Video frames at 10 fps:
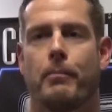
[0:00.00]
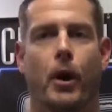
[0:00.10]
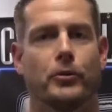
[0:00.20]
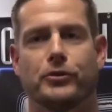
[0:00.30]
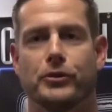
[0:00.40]

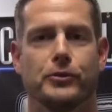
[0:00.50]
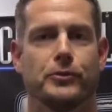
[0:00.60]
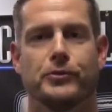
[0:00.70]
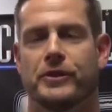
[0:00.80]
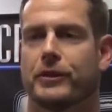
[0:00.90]

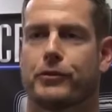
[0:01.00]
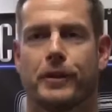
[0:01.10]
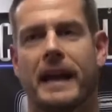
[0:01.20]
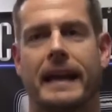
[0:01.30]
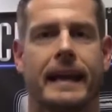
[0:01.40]
BOSUs and
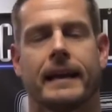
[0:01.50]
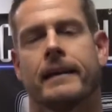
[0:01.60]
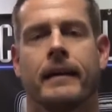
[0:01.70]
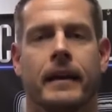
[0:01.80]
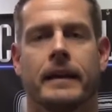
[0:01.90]
creating